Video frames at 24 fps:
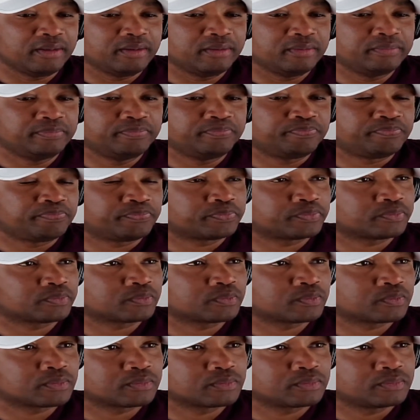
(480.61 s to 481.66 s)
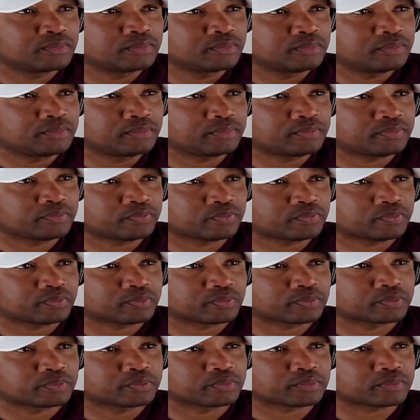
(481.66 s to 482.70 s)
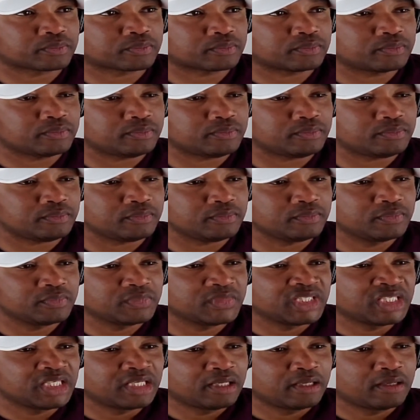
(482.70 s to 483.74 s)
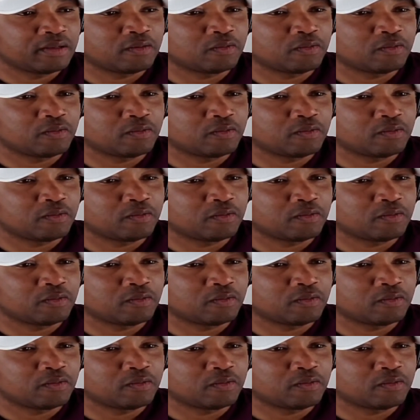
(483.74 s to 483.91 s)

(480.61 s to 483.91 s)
in contact, and it's more interesting that way, you know.